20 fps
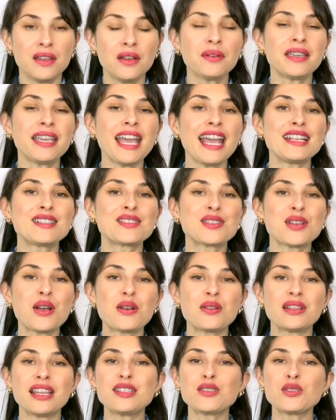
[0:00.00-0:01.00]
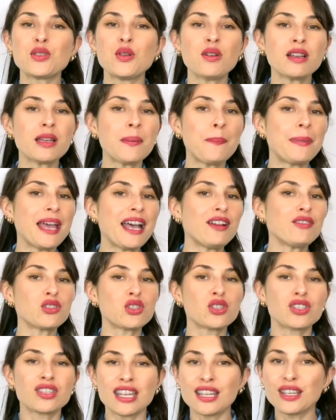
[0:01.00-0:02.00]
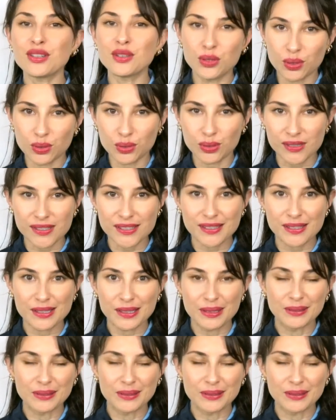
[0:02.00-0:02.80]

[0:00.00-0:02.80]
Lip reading: Okay, so let's talk about shingles.